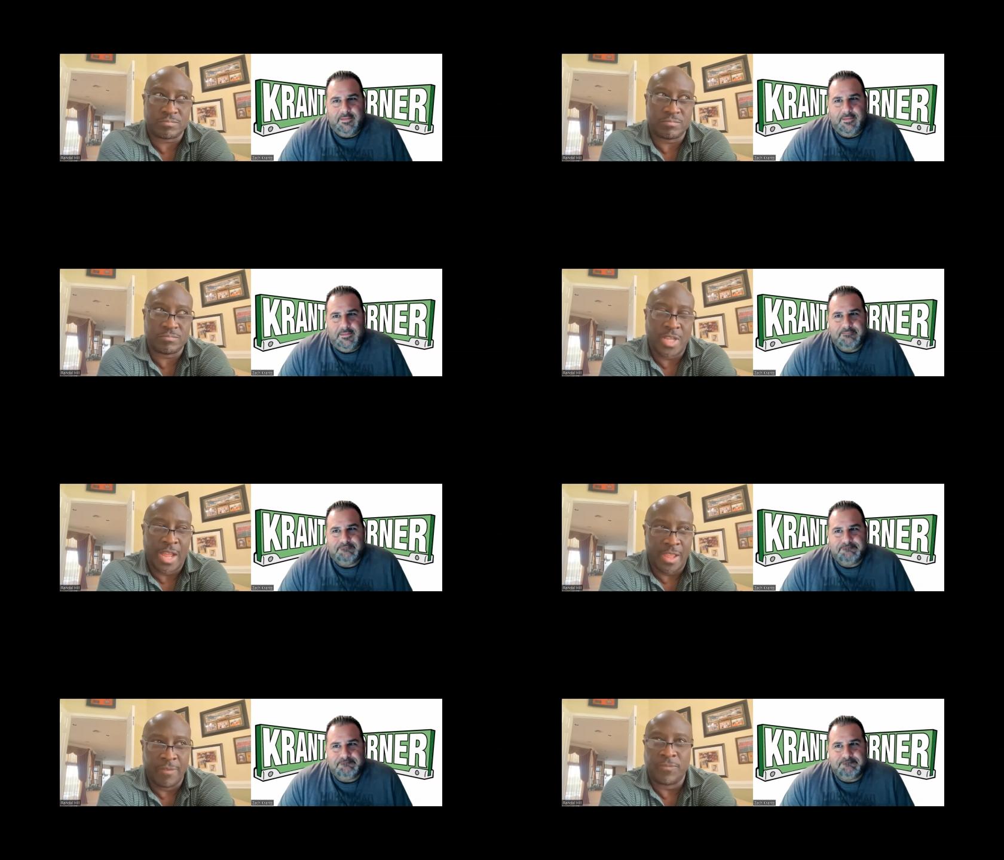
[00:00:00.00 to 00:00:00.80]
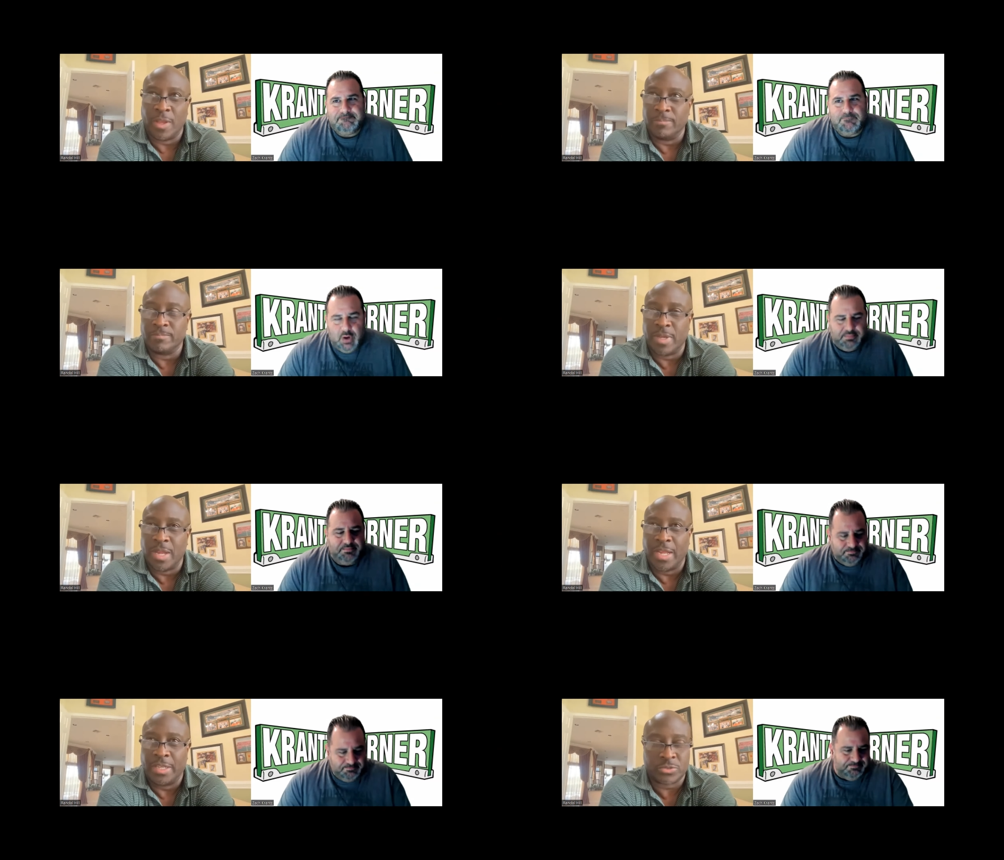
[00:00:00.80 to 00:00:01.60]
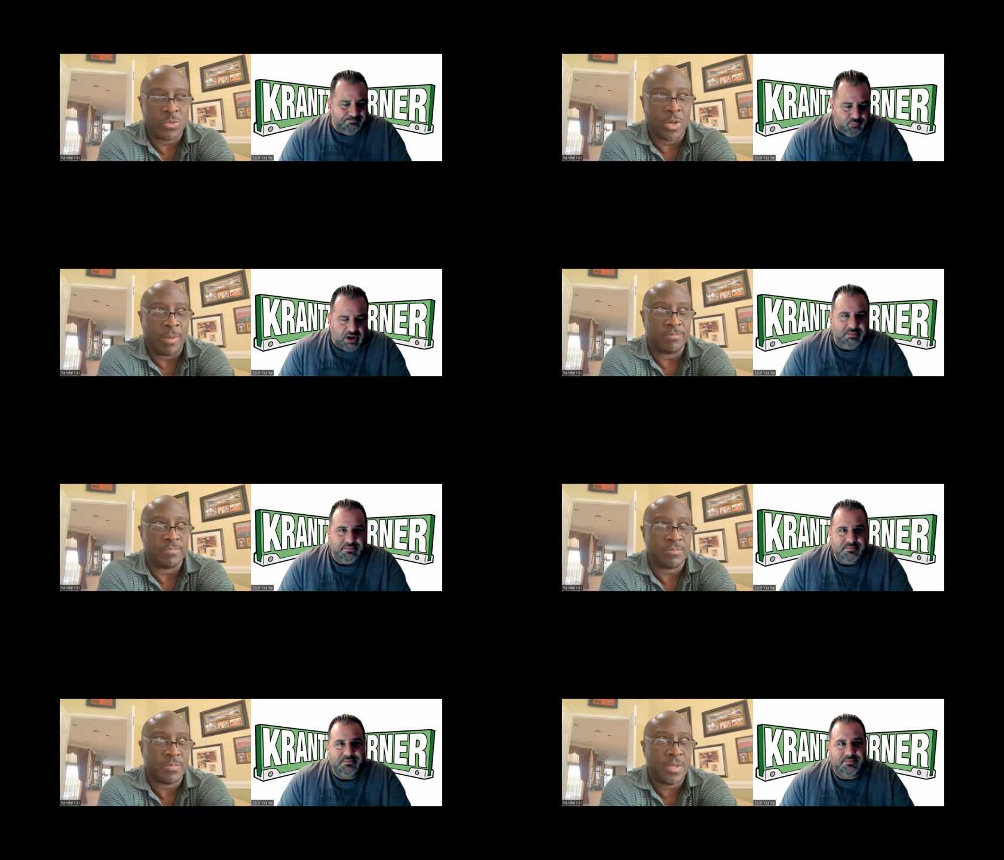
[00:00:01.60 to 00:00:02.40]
Speaker 1: I effed up. Right. I screwed up. Right.